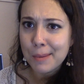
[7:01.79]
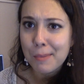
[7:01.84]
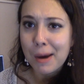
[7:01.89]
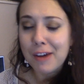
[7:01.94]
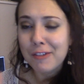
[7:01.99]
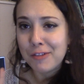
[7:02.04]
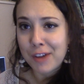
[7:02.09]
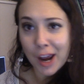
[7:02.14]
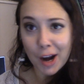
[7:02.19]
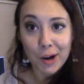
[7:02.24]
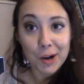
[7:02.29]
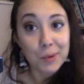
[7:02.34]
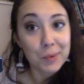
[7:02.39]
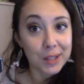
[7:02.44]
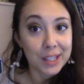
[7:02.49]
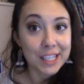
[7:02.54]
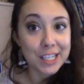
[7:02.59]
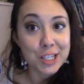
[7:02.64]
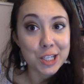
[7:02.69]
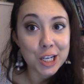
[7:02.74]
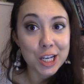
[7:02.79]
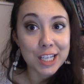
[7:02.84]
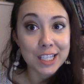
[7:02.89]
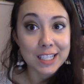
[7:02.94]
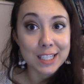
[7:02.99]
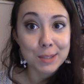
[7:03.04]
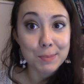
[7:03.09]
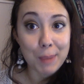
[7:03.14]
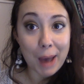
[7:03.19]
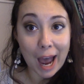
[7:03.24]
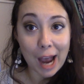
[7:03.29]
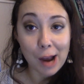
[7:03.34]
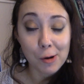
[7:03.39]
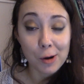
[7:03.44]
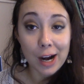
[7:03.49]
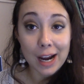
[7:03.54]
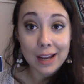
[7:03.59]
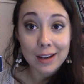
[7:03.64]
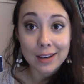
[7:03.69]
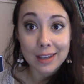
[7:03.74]
my very religious
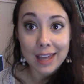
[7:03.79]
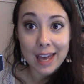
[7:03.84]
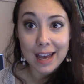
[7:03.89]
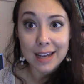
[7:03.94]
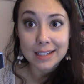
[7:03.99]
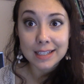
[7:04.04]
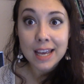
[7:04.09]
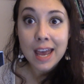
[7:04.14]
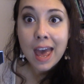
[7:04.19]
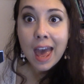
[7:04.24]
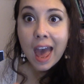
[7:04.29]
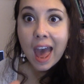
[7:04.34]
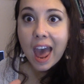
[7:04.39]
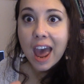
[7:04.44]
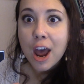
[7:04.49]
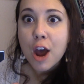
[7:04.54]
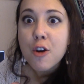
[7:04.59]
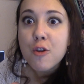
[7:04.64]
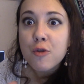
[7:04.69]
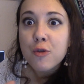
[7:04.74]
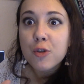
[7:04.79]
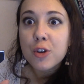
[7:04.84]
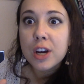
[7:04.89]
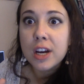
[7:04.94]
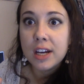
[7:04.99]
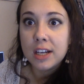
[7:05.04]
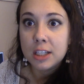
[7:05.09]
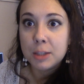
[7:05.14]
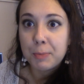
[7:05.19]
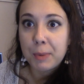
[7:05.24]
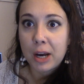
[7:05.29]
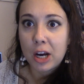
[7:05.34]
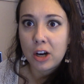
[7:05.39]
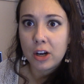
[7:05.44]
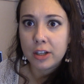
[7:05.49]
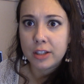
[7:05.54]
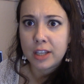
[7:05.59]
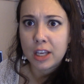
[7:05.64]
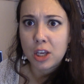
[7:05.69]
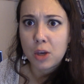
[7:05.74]
background that every
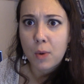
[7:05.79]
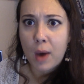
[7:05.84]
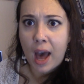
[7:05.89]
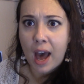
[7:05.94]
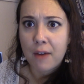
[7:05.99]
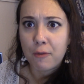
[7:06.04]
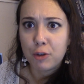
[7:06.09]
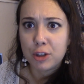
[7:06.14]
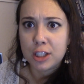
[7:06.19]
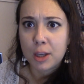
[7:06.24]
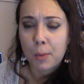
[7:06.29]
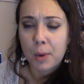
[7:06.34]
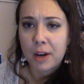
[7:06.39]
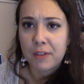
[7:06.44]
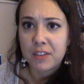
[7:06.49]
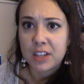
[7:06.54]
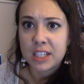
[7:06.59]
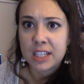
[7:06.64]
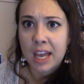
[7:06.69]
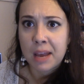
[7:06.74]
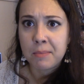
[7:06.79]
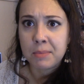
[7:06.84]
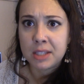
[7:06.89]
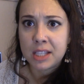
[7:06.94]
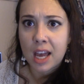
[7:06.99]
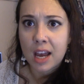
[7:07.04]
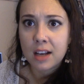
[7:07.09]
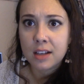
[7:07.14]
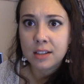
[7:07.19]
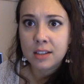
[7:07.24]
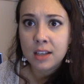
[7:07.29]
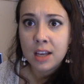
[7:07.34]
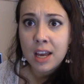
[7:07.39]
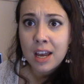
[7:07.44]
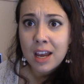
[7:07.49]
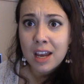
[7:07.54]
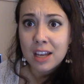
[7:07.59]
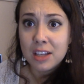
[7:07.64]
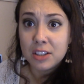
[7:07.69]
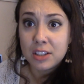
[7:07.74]
experience that you have with someone of the same sex
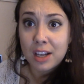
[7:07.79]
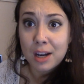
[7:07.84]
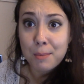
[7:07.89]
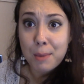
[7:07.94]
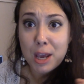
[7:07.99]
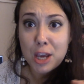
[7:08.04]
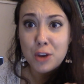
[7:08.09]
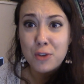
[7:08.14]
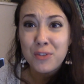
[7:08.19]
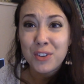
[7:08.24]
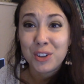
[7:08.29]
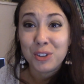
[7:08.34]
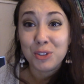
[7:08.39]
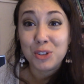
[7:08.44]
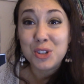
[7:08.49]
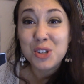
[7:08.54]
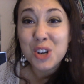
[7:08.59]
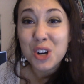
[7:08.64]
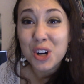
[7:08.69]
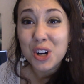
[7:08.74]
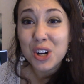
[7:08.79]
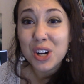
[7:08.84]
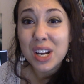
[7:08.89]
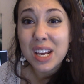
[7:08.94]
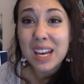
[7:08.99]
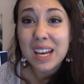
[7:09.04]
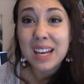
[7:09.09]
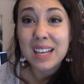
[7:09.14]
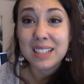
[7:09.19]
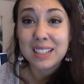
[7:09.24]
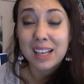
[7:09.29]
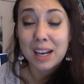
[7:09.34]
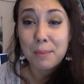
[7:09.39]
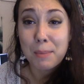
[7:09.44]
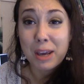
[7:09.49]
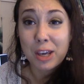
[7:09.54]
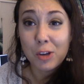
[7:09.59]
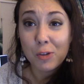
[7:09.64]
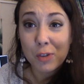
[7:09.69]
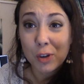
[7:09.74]
is gonna make you feel dirty, is gonna
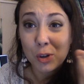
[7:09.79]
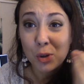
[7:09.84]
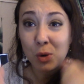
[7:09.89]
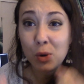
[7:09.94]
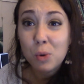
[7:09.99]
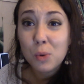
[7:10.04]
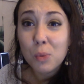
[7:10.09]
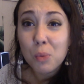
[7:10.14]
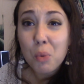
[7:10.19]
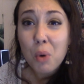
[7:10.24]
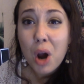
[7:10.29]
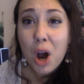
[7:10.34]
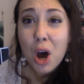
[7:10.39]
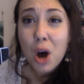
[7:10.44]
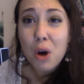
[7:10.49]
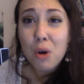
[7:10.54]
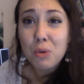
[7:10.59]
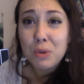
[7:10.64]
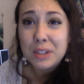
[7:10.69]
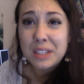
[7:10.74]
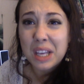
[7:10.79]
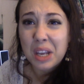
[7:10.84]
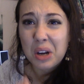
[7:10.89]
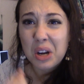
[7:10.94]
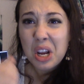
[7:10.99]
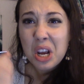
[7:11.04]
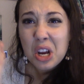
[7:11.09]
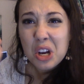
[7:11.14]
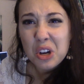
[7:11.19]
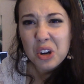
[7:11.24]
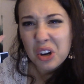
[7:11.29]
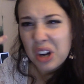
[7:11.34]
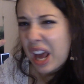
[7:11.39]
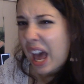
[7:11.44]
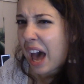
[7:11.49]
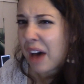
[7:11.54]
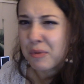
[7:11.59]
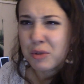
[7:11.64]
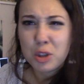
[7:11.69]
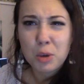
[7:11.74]
make you feel gross, and you're gonna
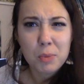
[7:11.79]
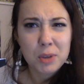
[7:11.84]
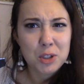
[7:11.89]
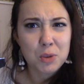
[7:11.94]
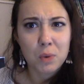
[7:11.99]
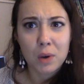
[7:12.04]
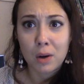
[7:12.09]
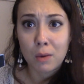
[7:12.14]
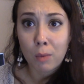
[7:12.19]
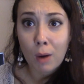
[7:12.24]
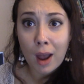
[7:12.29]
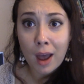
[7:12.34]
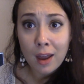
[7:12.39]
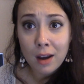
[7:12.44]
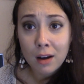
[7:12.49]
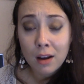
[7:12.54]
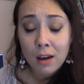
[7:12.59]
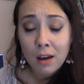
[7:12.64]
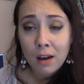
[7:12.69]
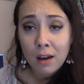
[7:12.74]
have so much regret.